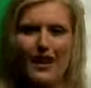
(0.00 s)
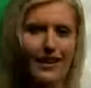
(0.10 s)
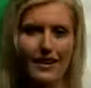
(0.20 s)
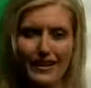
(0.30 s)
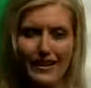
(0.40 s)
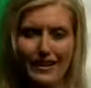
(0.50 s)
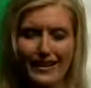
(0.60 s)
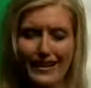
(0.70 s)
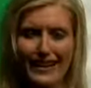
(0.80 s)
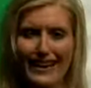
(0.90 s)
hugged.
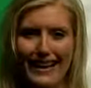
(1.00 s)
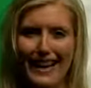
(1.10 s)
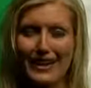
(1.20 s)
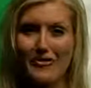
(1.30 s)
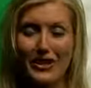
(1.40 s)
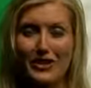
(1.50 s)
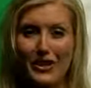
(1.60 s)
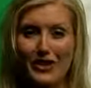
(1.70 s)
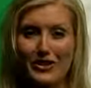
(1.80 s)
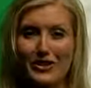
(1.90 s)
And what did you
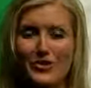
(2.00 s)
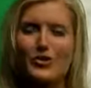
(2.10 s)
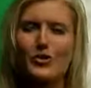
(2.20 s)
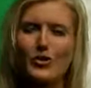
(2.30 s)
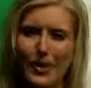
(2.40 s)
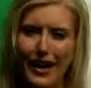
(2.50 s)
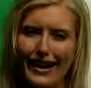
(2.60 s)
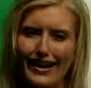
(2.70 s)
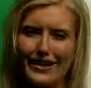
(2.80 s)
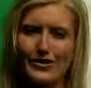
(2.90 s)
have to do? You
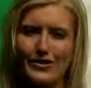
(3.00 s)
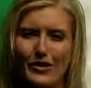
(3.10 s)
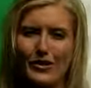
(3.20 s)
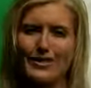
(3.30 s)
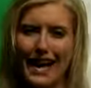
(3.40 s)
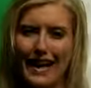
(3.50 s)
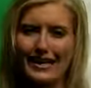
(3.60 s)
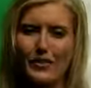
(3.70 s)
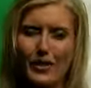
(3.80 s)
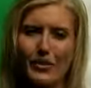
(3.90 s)
cried. You knew
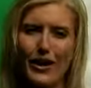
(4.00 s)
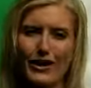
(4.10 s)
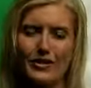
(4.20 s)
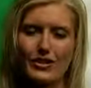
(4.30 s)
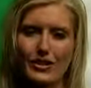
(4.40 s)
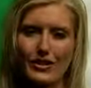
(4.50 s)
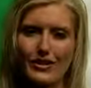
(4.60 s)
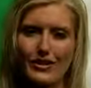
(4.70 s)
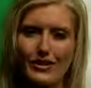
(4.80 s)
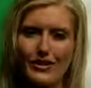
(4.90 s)
exactly what you had to
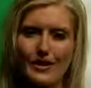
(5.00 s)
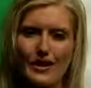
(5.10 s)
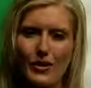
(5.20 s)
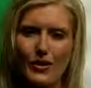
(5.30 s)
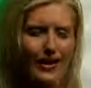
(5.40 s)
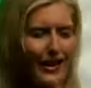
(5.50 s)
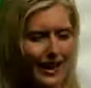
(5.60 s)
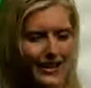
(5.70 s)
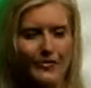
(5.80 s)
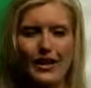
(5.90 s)
do. Well,
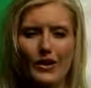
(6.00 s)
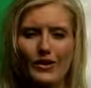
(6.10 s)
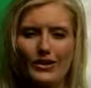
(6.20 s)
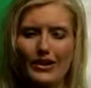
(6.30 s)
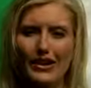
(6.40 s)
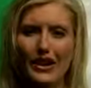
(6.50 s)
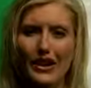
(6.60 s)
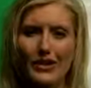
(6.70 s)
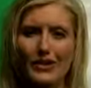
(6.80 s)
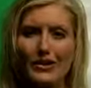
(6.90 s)
as we get older,
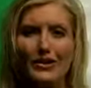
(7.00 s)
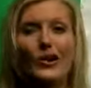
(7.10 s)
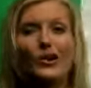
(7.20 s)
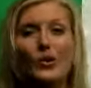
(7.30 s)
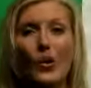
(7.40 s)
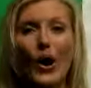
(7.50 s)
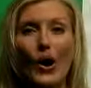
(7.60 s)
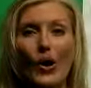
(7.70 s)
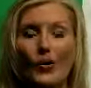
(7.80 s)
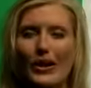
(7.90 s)
we learned how to
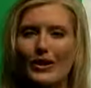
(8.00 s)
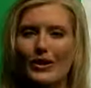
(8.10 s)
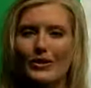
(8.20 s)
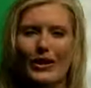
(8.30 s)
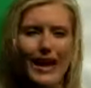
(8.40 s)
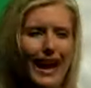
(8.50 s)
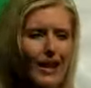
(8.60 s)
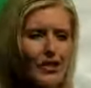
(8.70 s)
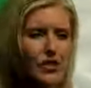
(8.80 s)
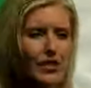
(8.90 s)
crawl. We learned
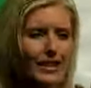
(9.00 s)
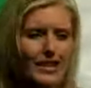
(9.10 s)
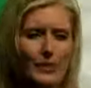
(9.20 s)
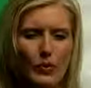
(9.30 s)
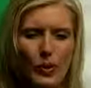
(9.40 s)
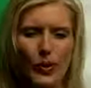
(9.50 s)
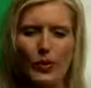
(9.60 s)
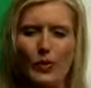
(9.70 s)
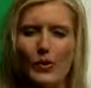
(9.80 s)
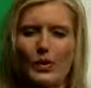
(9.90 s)
how to explore.
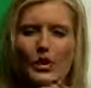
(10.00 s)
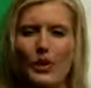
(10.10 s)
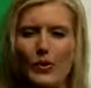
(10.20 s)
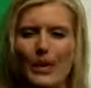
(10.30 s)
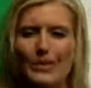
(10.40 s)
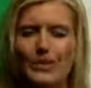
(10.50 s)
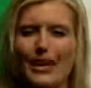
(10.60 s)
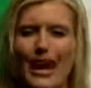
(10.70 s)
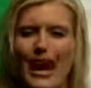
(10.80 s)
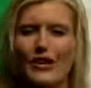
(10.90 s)
We were curious.
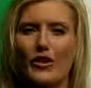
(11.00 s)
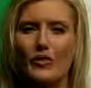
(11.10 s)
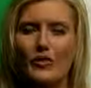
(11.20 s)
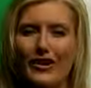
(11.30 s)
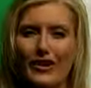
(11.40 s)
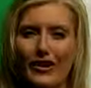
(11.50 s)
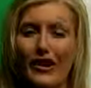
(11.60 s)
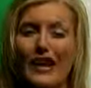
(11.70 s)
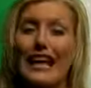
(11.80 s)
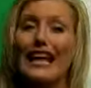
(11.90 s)
We had no fear.
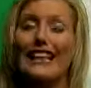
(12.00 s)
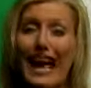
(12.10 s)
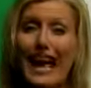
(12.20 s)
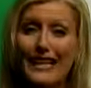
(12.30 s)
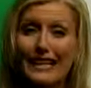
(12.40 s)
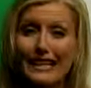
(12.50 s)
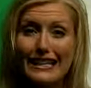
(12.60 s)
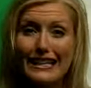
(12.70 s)
Then